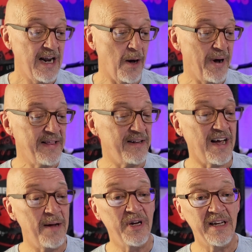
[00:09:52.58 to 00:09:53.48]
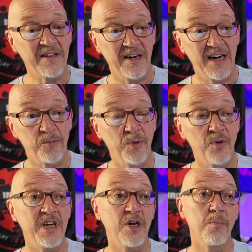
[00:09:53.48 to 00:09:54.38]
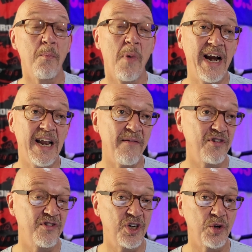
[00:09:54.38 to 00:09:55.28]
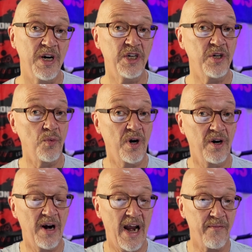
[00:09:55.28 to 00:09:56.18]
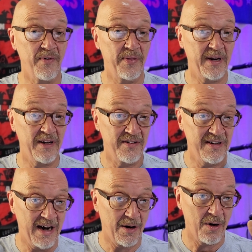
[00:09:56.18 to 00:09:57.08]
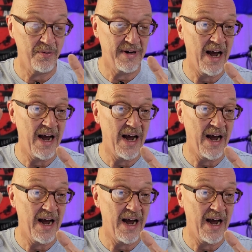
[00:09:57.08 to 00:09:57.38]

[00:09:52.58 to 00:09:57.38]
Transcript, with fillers: Now, by the time you get to the next buoy, you might have a situation where everything is narrowed